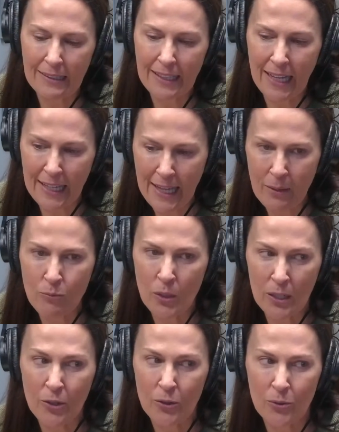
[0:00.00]
I am
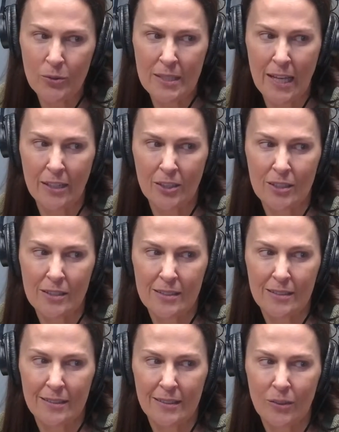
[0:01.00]
one of those sellers.
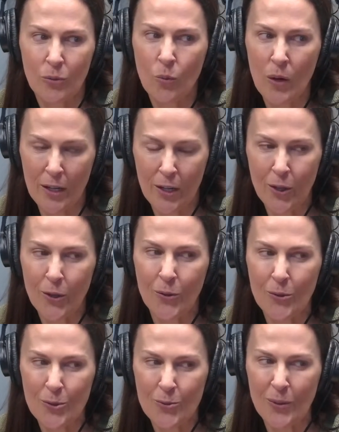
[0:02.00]
One of
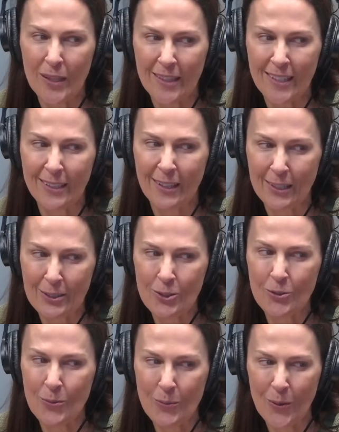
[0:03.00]
those with like a
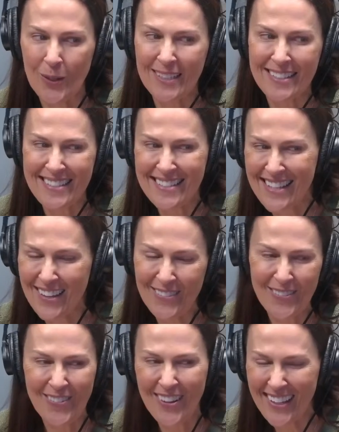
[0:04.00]

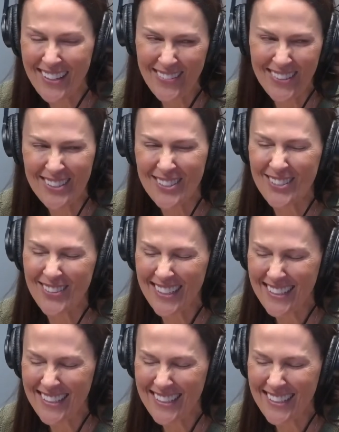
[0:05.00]
2.75 interest rate.